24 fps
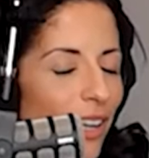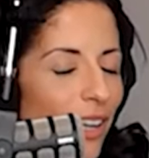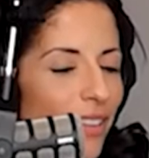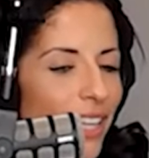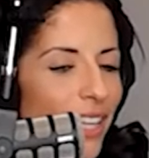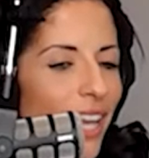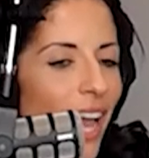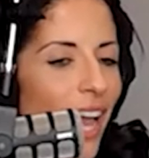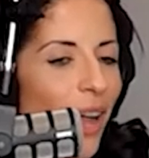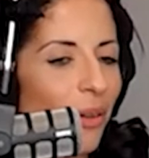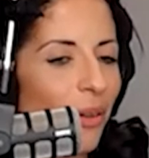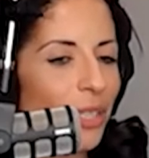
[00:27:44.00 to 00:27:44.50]
on the
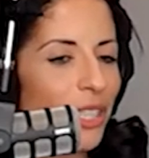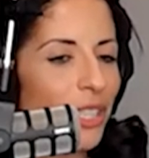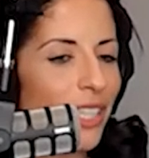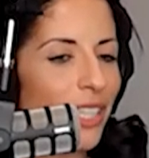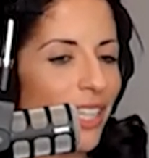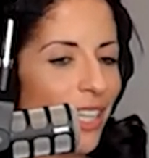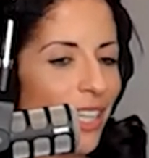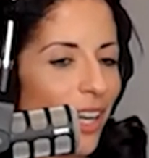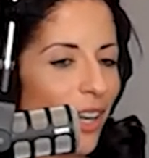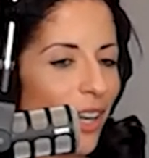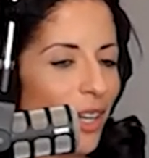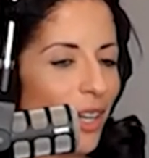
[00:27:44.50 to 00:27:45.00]
couch,
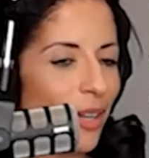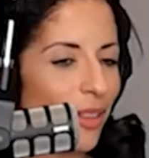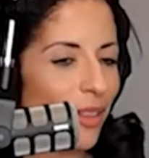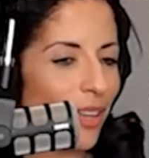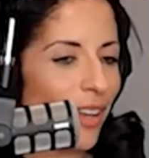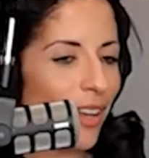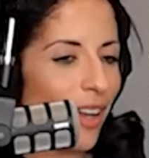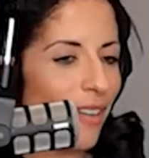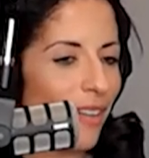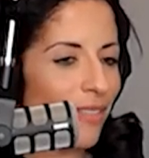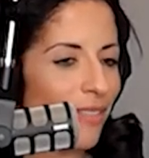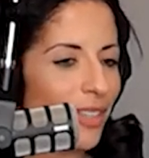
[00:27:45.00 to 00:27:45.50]
get under the
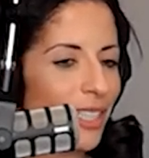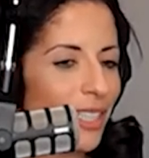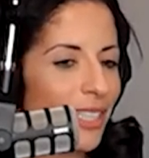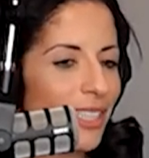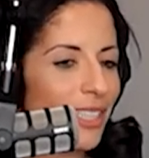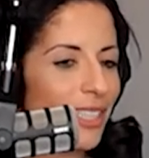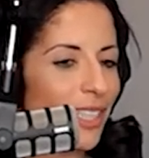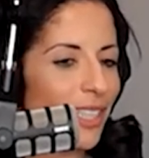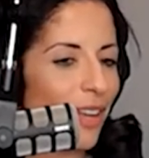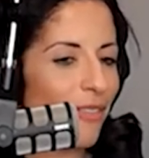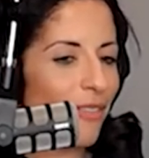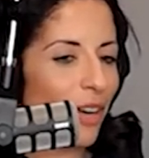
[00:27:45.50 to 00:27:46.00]

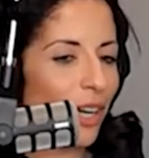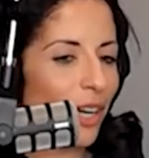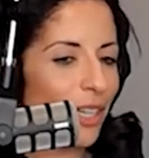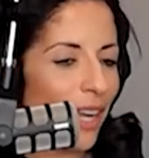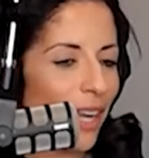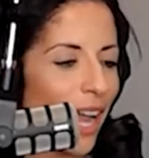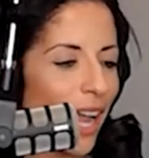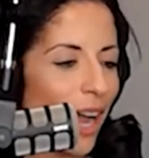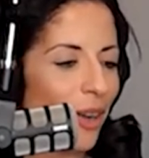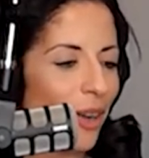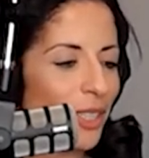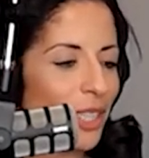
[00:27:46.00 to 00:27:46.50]
covers of our
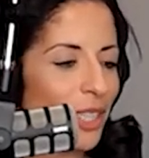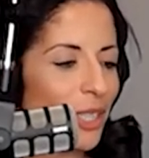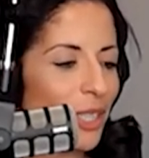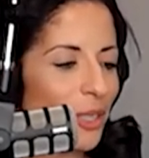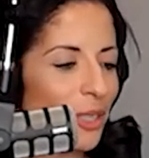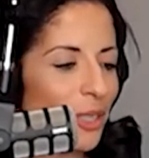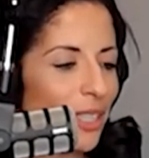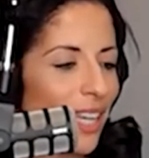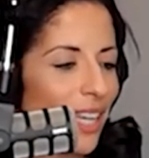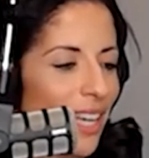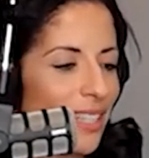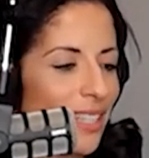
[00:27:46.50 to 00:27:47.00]
couch. He
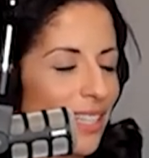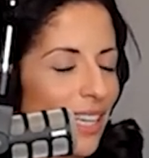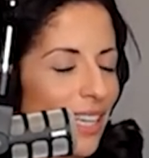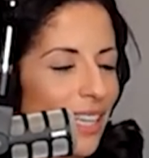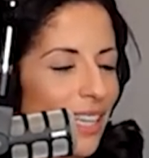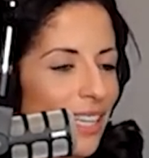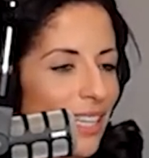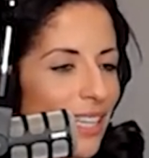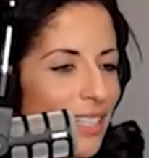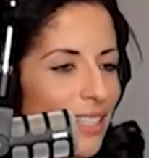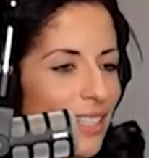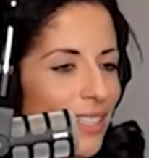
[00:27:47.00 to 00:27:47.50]
usually has like
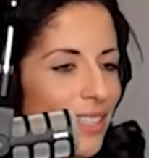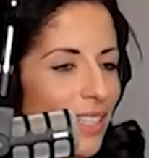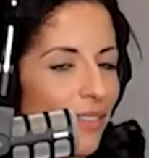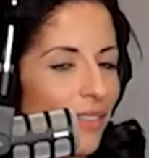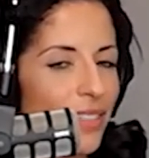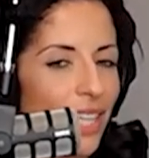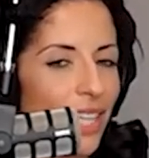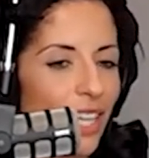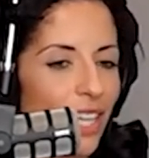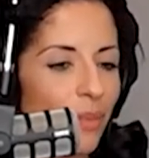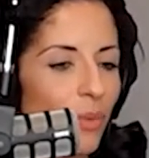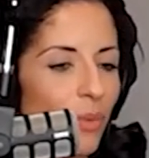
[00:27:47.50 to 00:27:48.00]
his
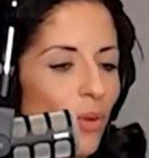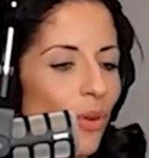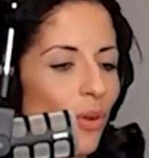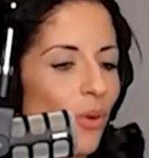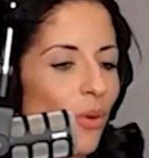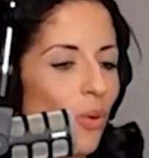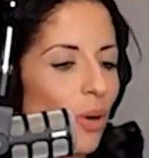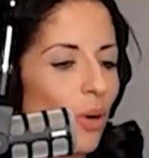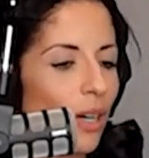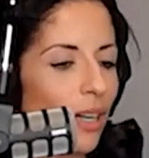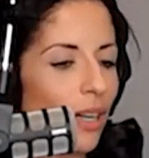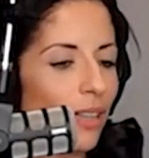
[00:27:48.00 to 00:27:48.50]
stuffed animal
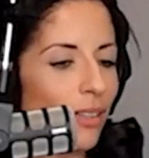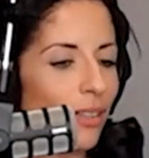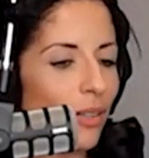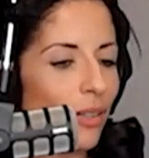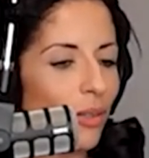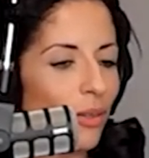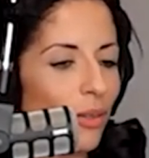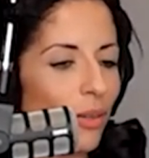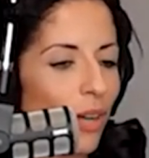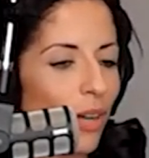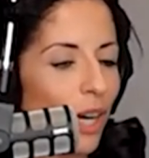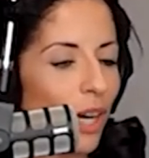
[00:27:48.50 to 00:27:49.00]
or a
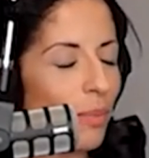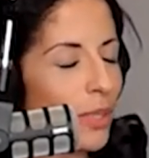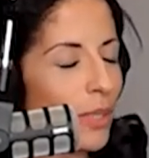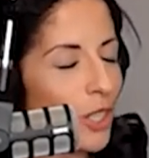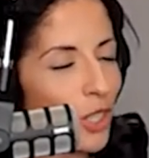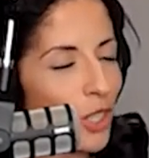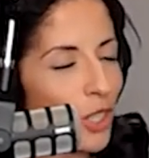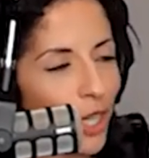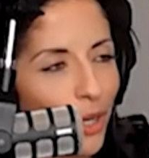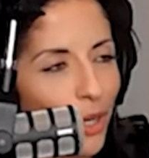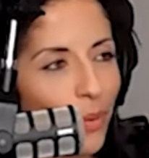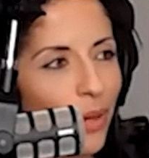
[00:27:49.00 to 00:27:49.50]
little garbage
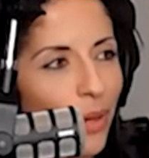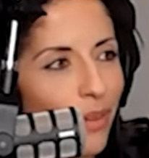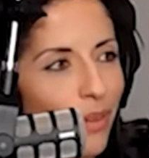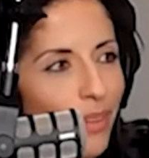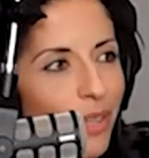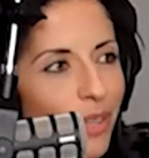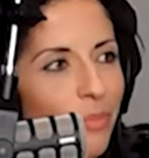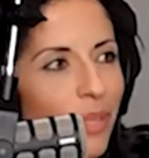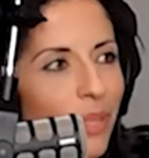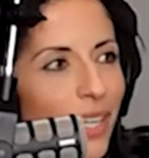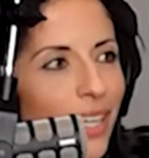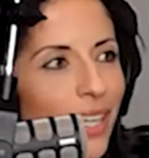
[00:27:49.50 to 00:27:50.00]
truck with
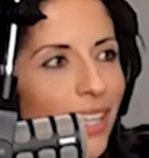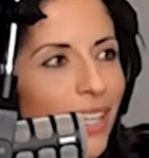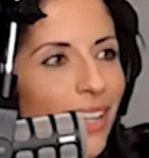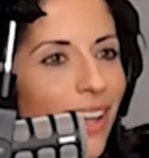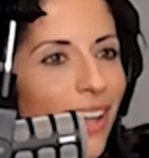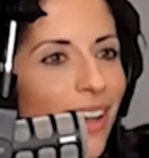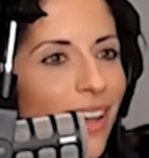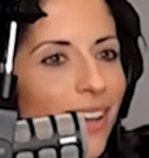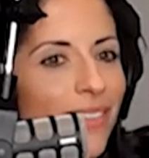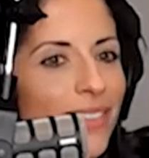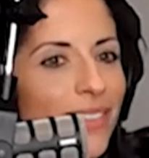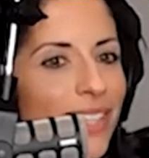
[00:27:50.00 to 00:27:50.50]
him that he
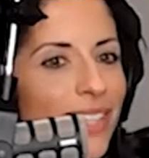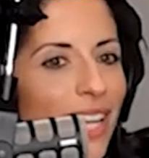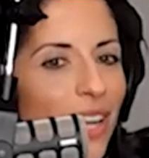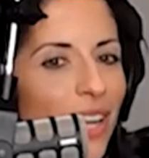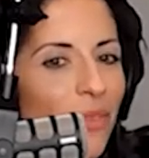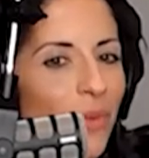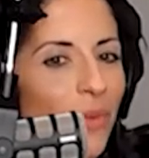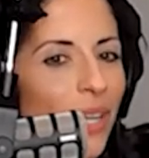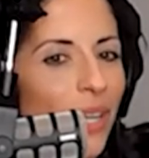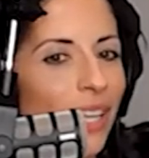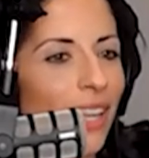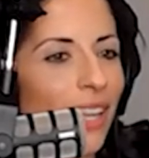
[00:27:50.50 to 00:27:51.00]
loves.
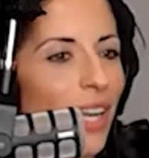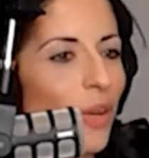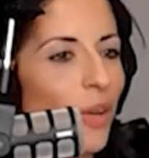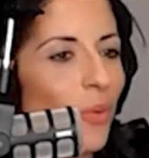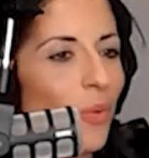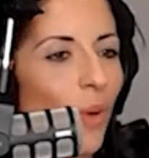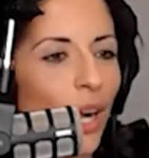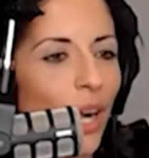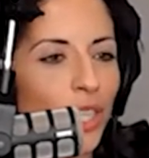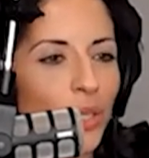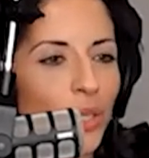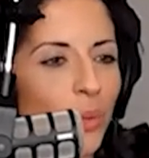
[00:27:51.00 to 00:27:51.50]
And we like
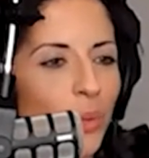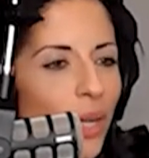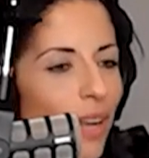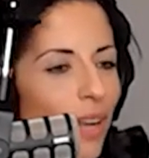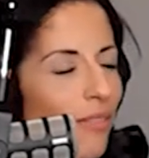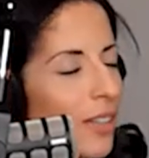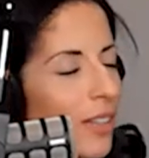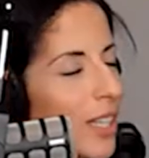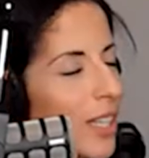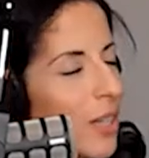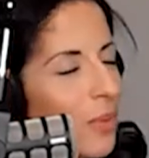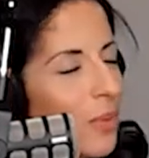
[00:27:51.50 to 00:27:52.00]
watch
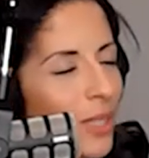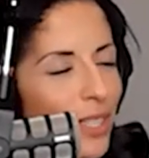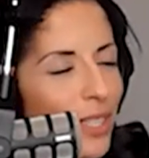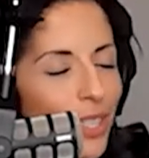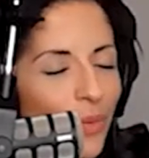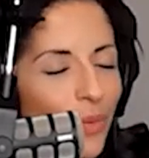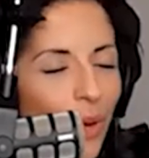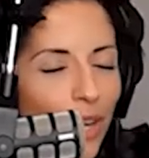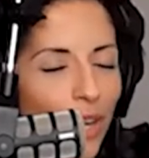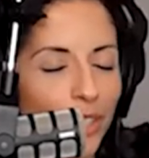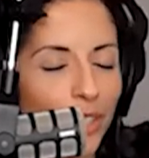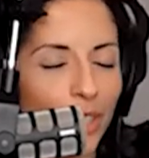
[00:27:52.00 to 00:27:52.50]
whatever he wants
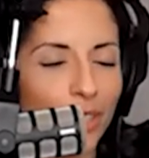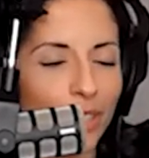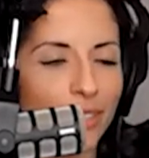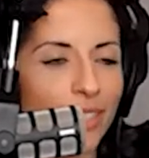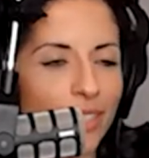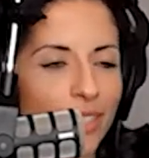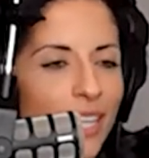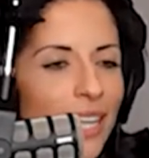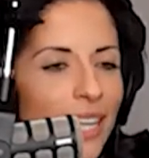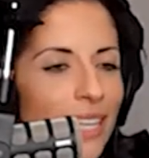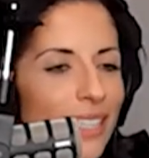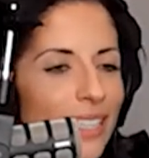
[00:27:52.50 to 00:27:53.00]
to watch on
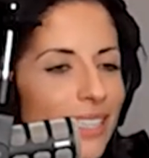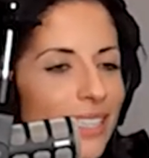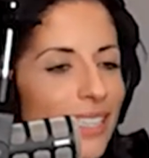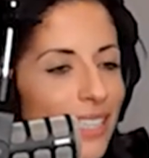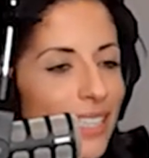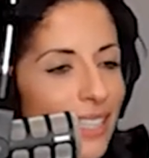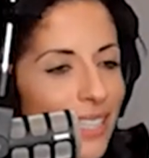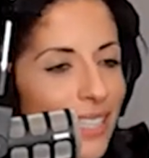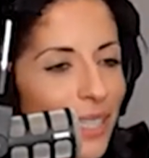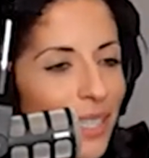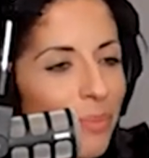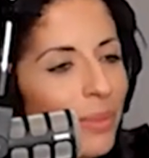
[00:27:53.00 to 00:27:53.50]

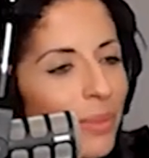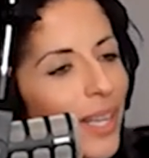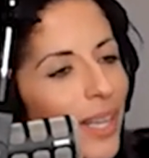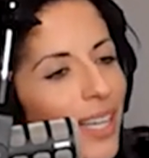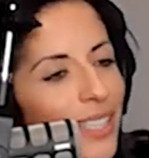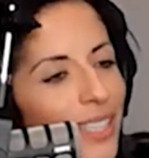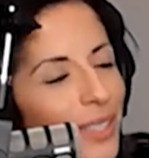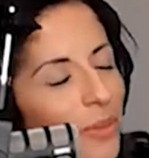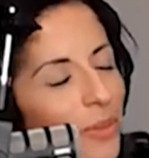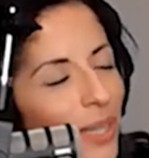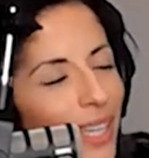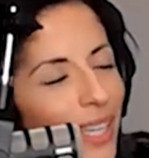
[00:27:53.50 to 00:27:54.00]
Disney
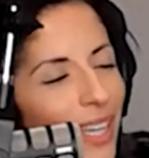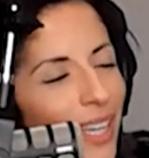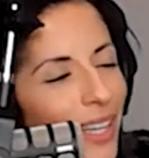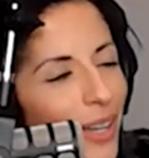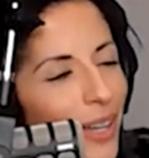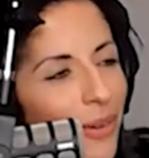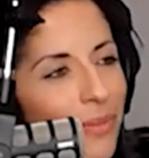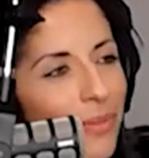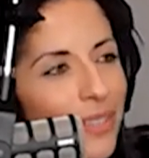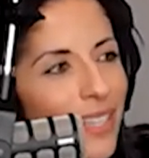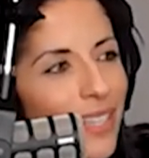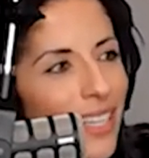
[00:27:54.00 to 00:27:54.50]
Plus and we get
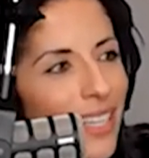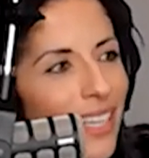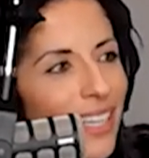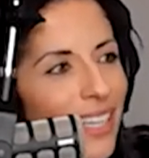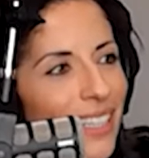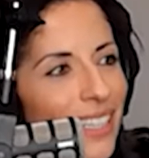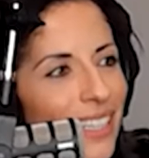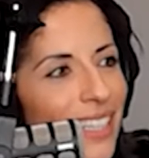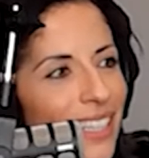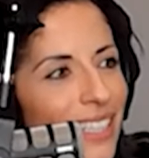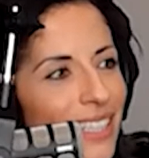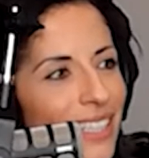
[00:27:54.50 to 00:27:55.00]
cozy.
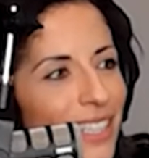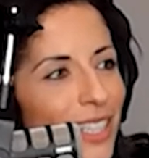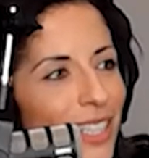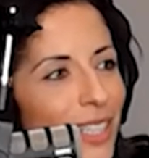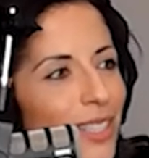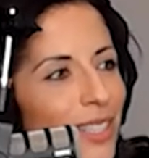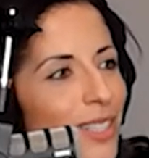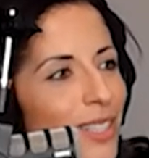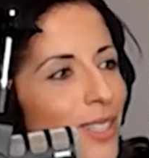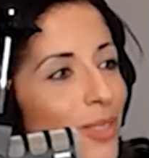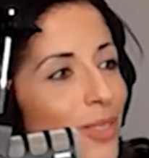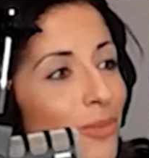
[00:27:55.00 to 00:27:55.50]
And he's
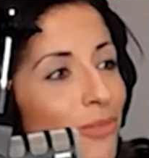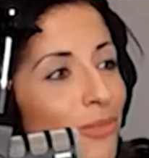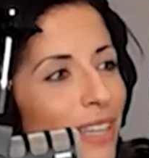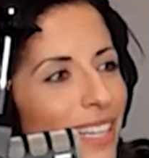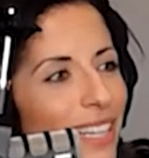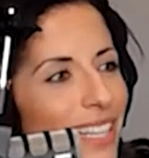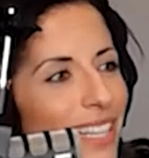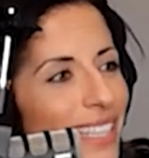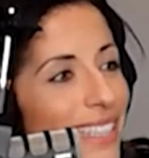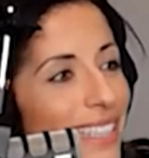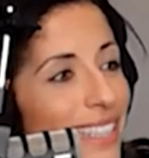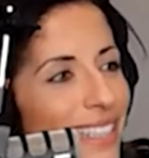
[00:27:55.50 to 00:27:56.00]
the
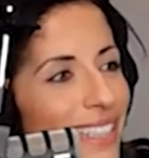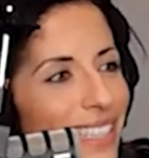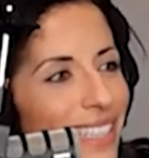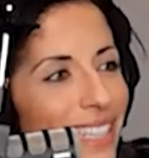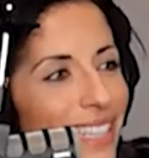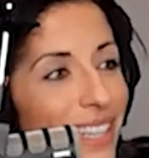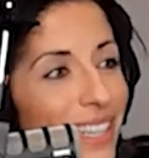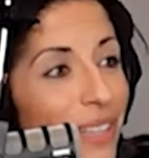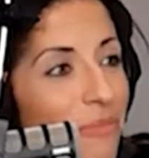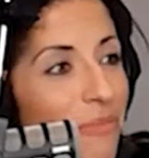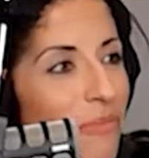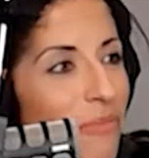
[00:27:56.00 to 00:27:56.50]
sweetest in the